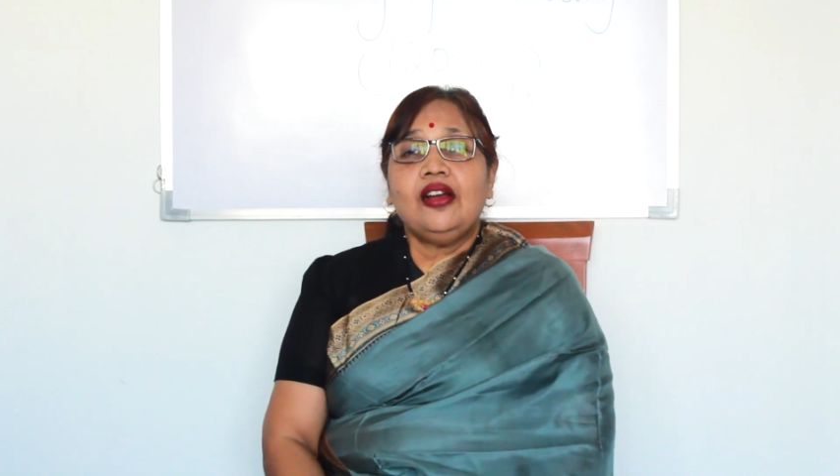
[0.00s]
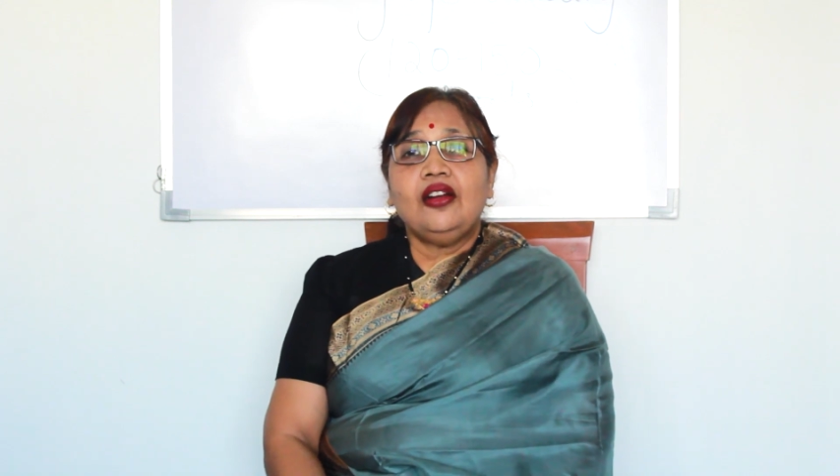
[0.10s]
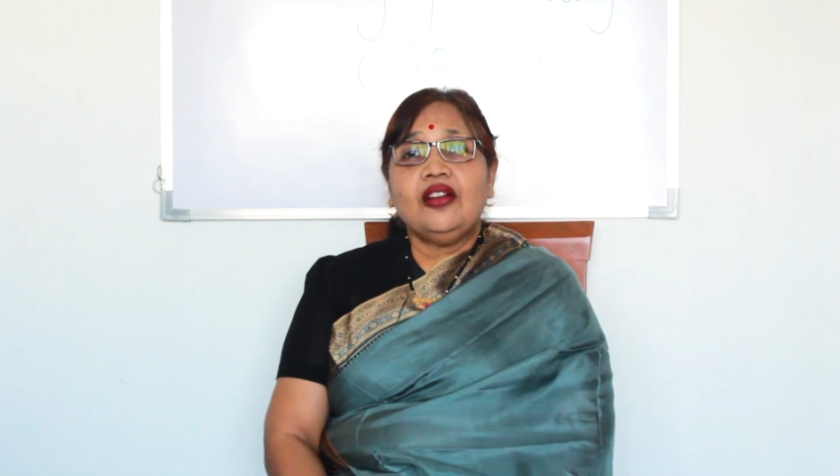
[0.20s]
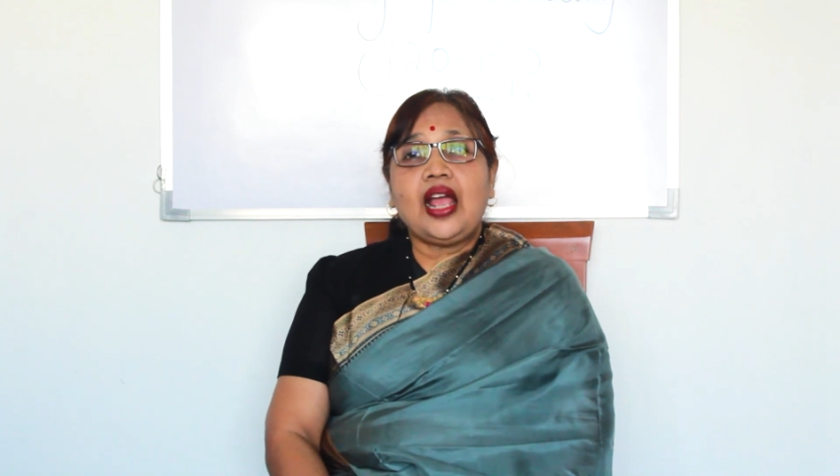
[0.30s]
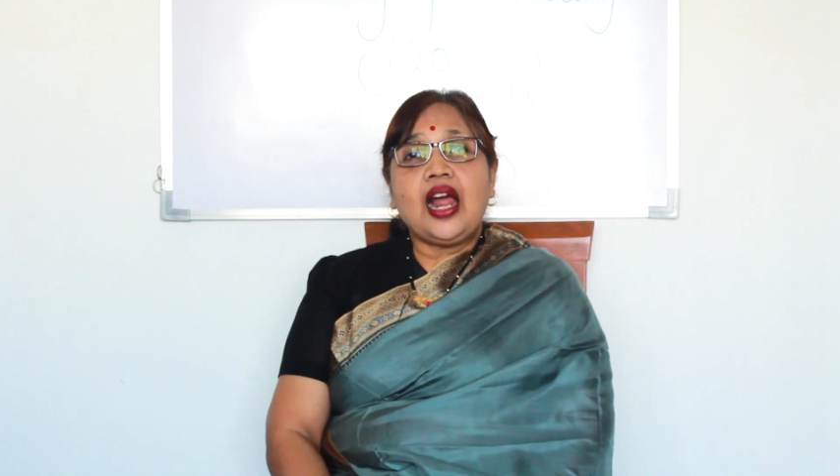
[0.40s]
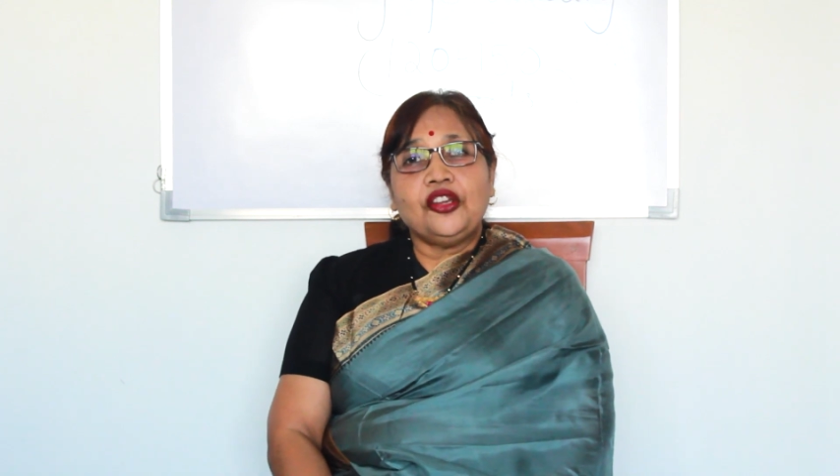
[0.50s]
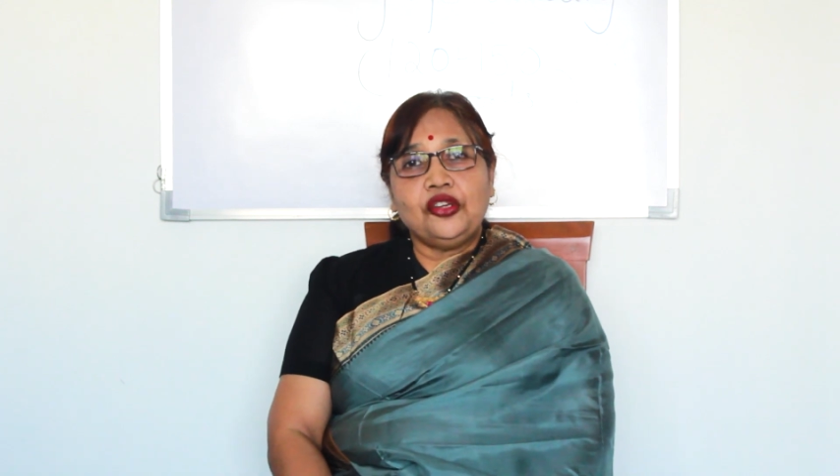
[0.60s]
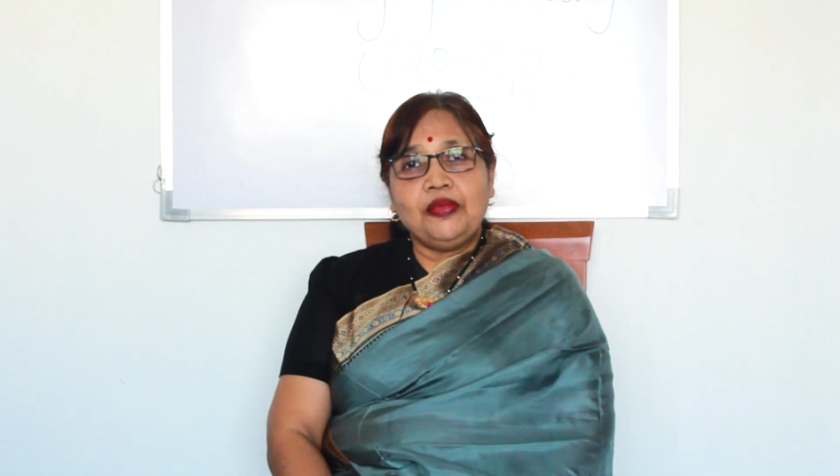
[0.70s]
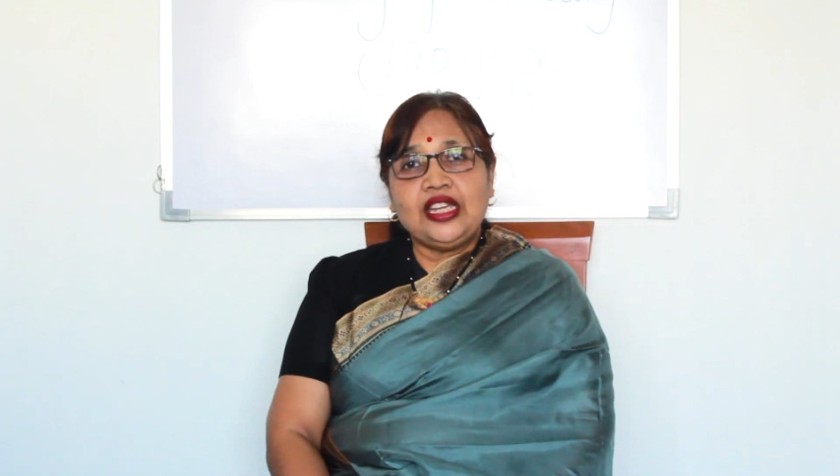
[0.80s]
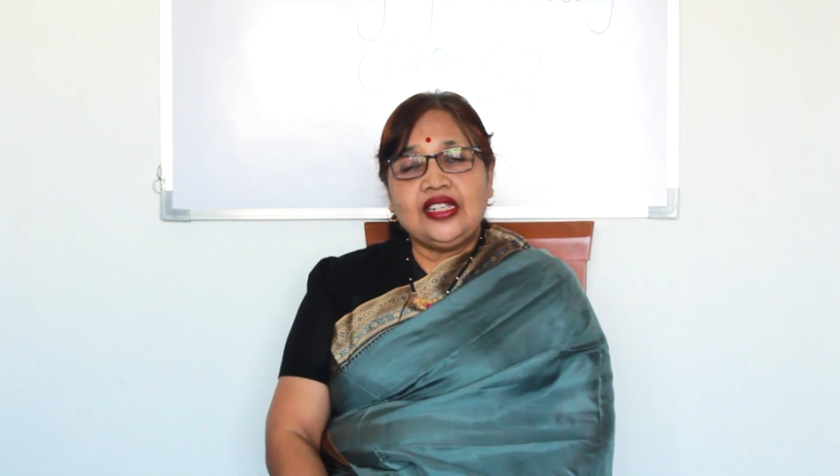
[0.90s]
or
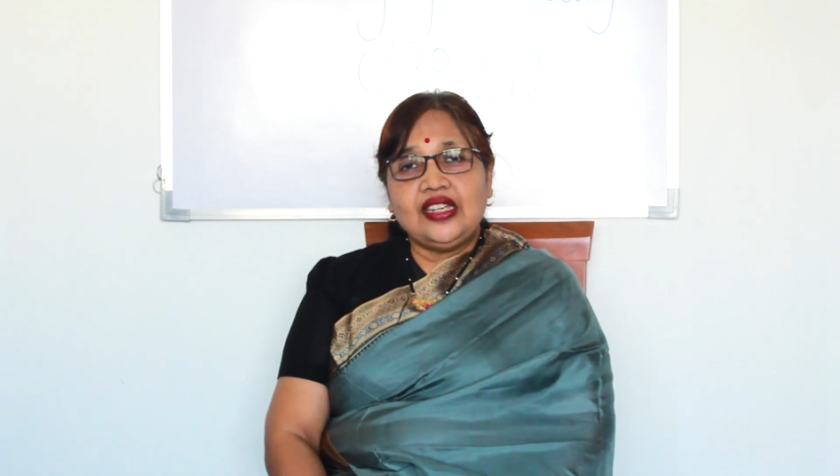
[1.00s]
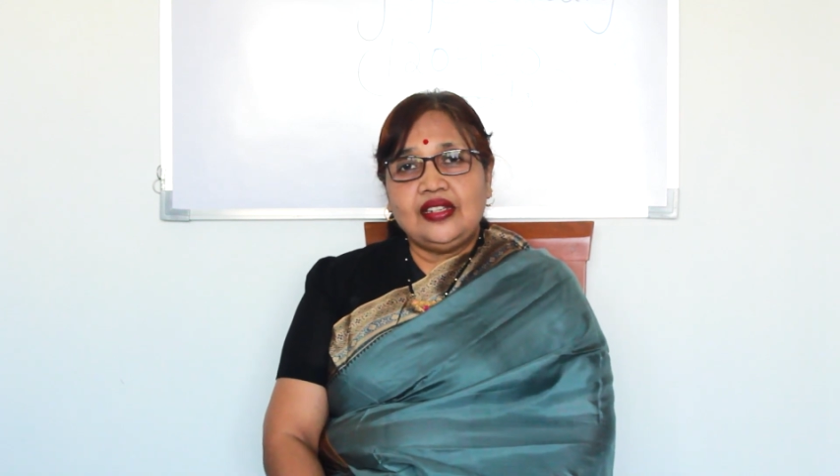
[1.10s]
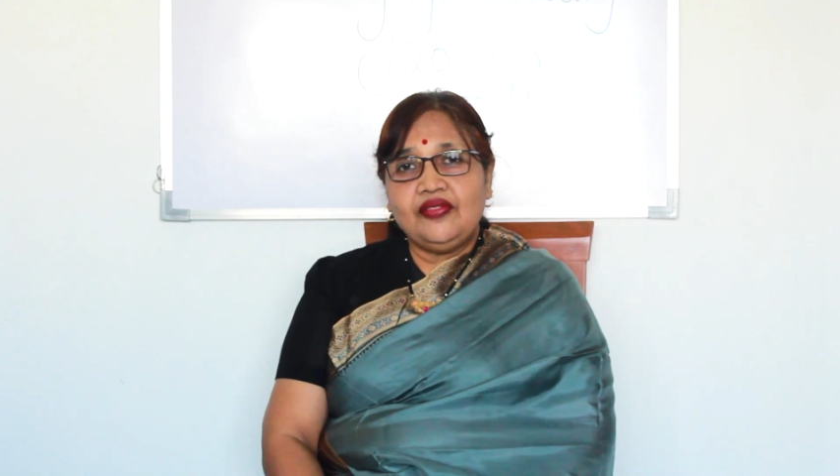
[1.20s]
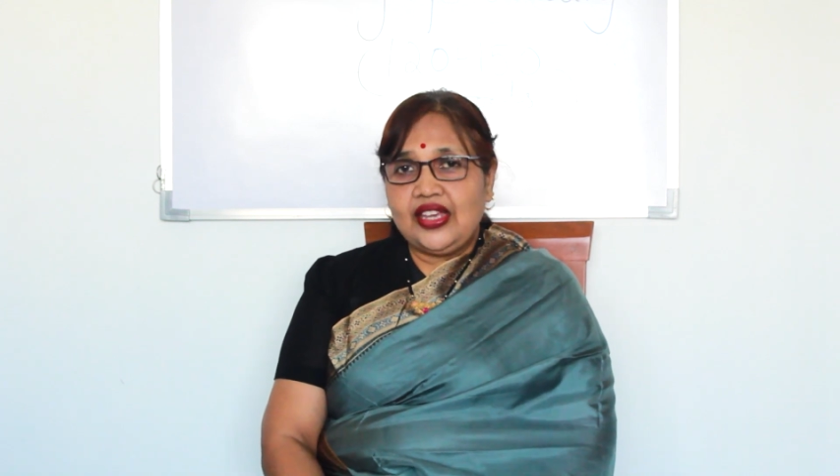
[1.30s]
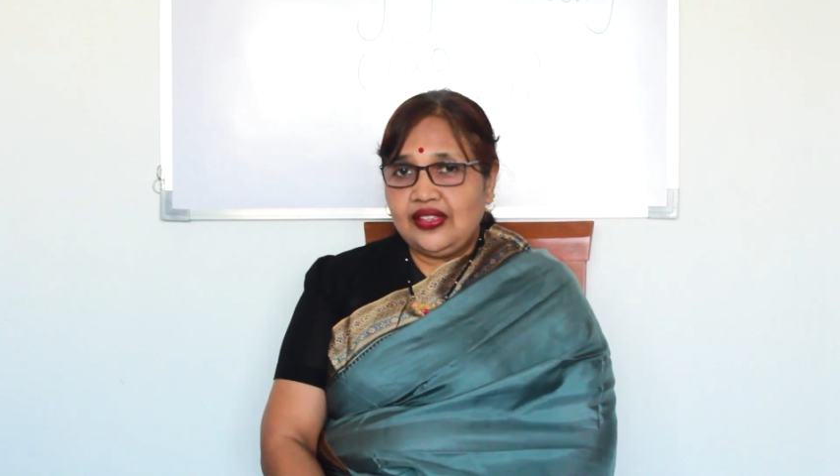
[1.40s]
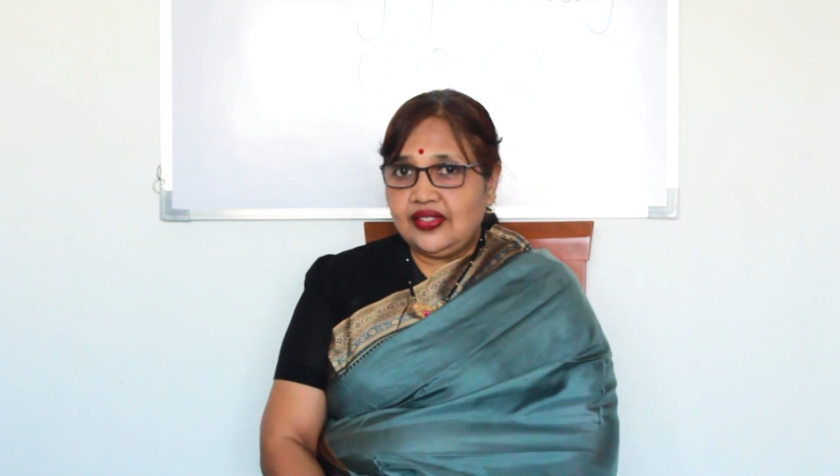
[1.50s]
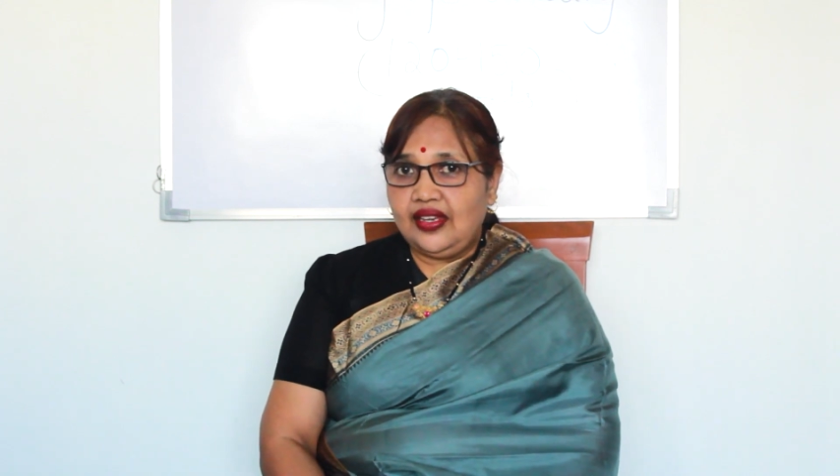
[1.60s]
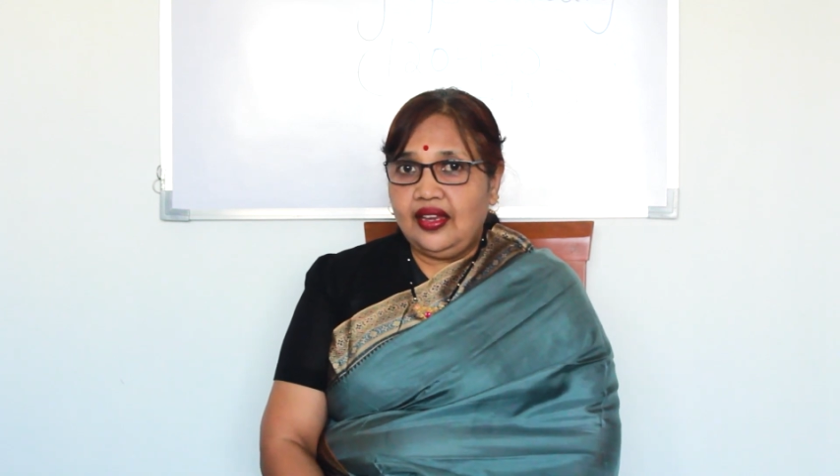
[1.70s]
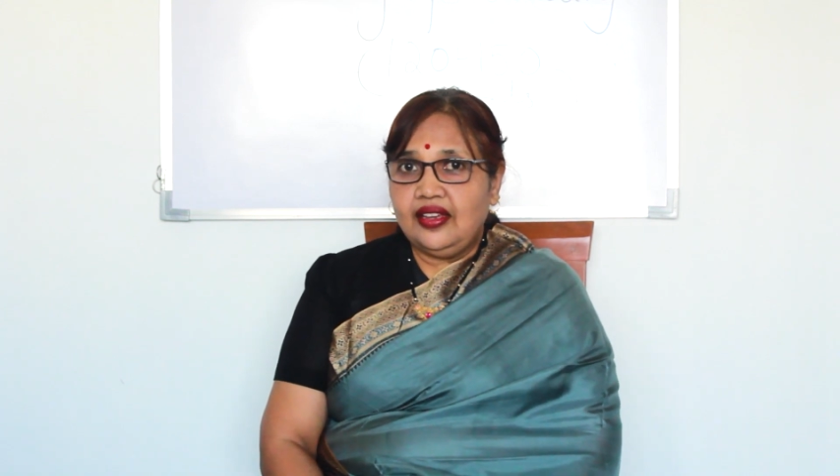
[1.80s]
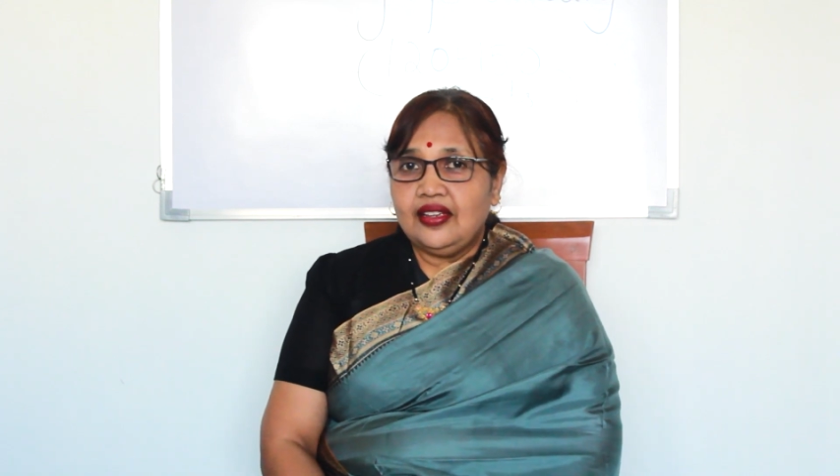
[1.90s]
argumentative essay.